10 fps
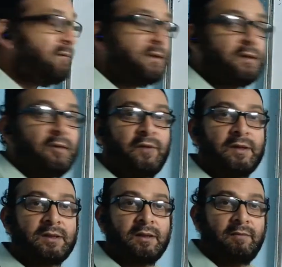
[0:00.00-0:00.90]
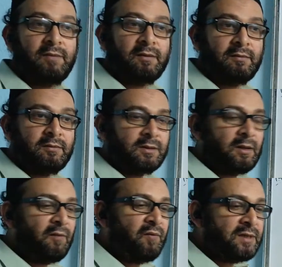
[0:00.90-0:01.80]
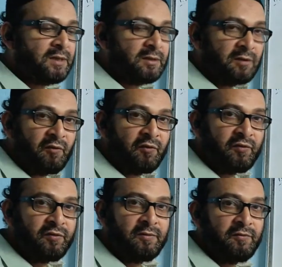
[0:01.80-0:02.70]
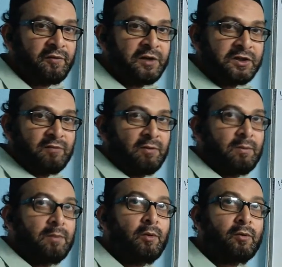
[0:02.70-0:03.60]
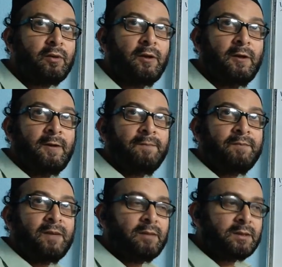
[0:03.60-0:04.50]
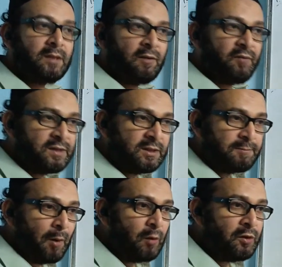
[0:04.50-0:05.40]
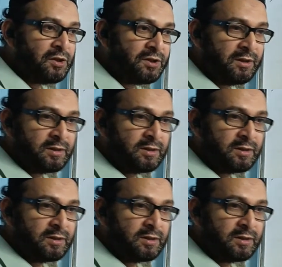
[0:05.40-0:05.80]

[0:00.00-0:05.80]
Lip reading: of the surface. If the surface is rough, friction will be more. If the surface is polished,